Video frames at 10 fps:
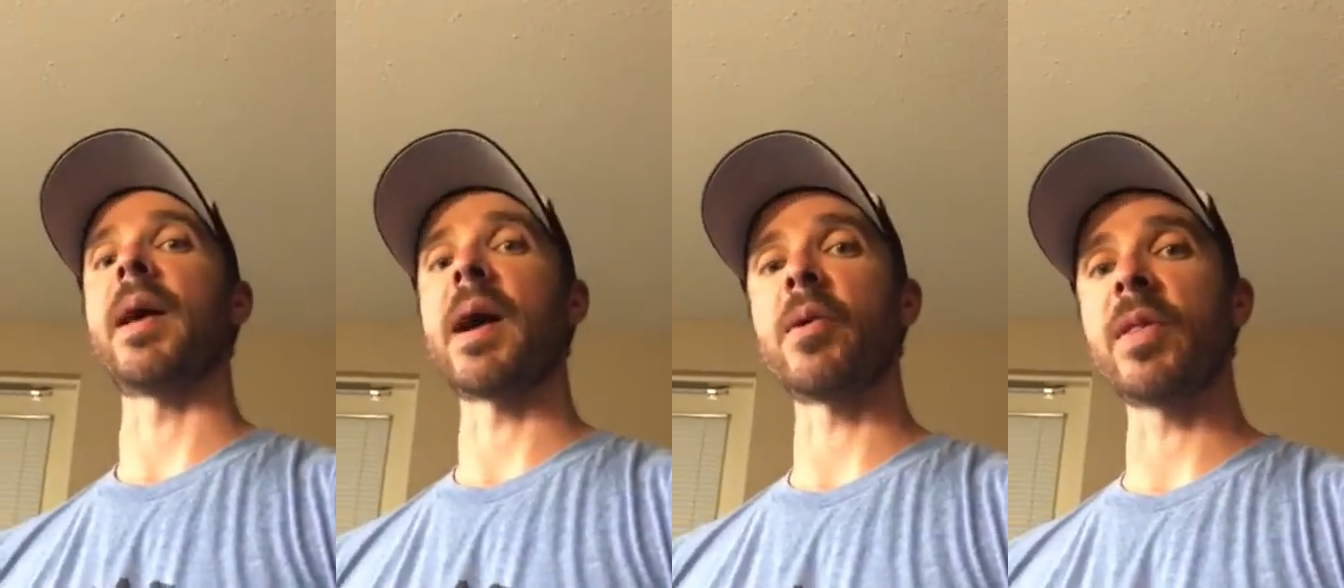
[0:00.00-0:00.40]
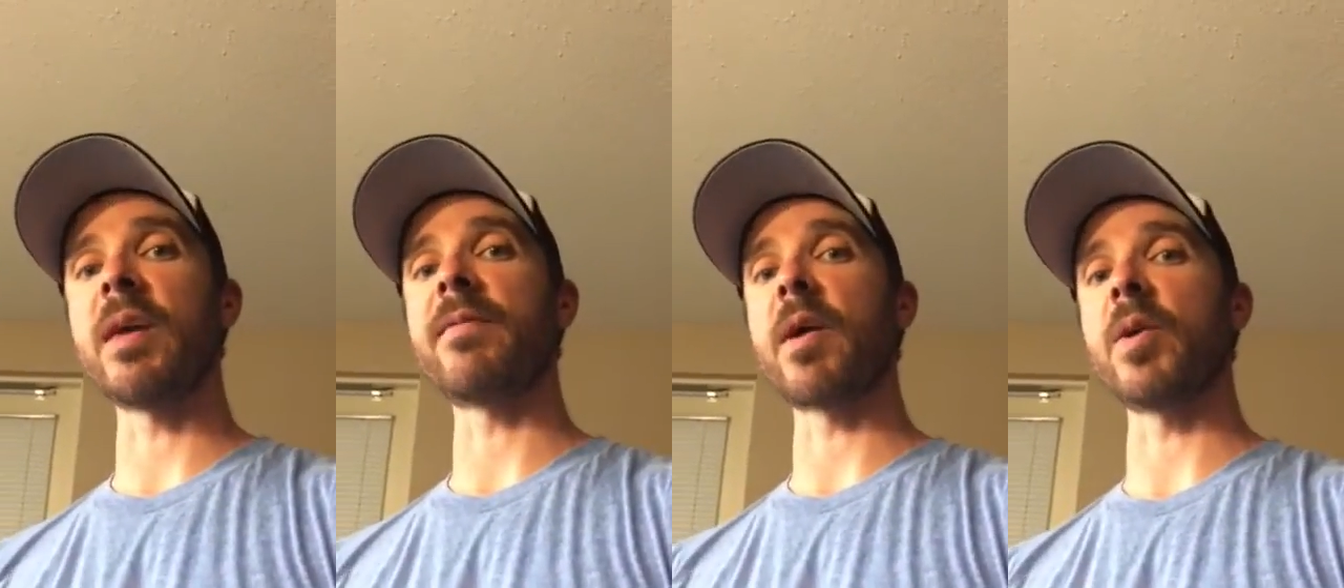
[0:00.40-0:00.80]
How do
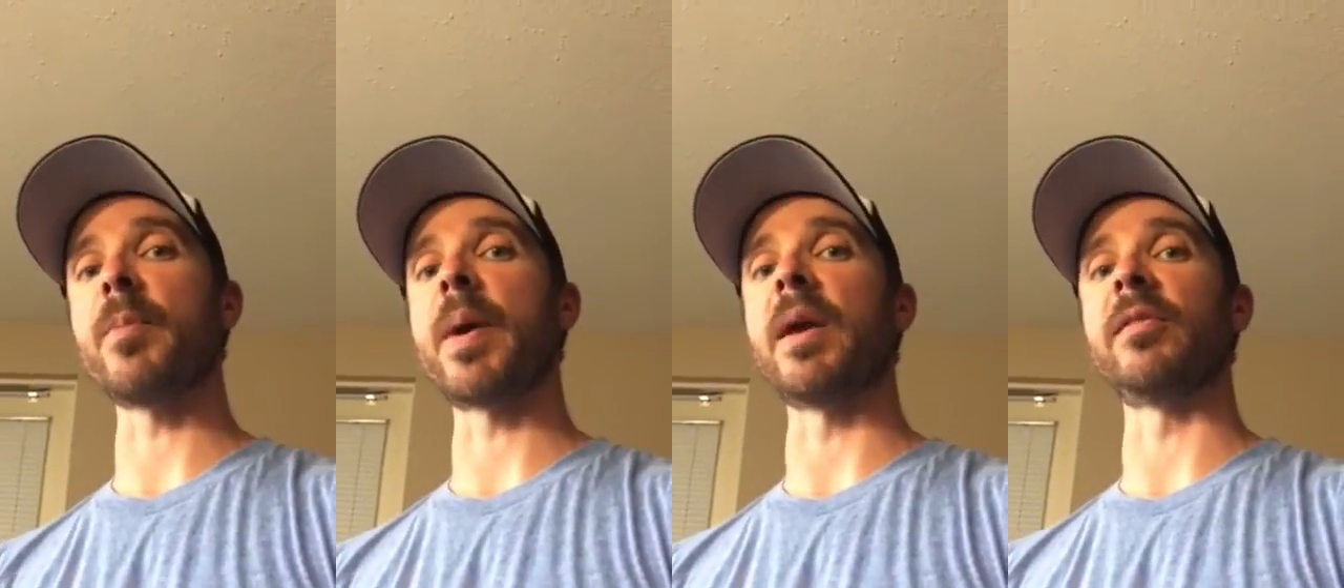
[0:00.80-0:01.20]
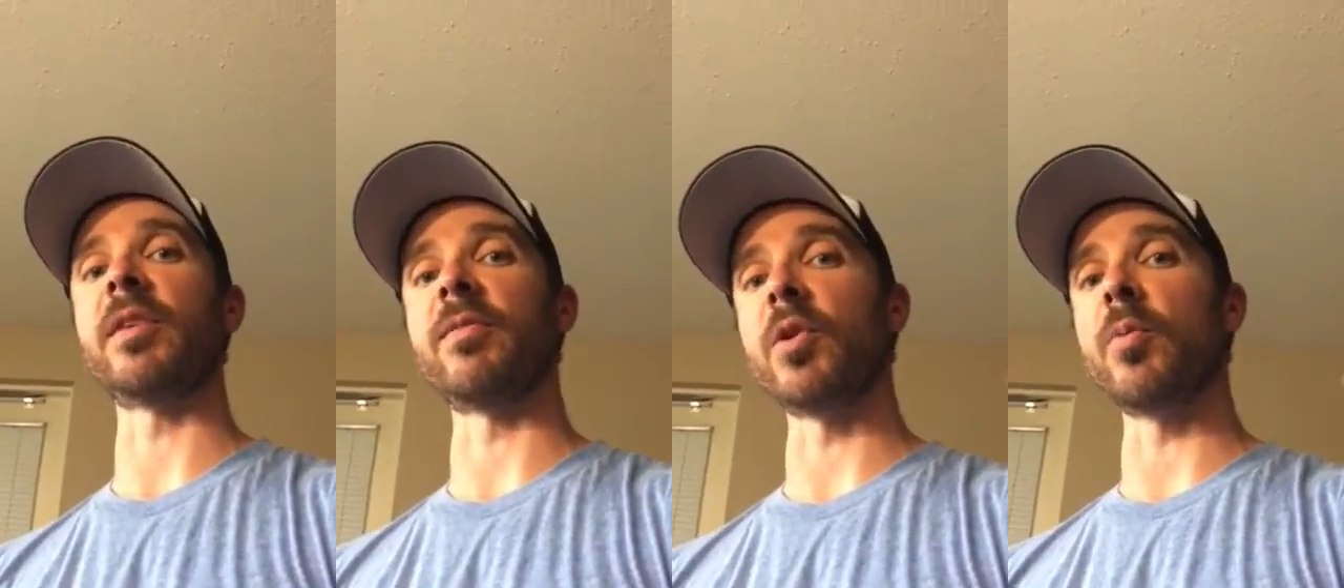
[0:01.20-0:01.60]
they vary the pace? If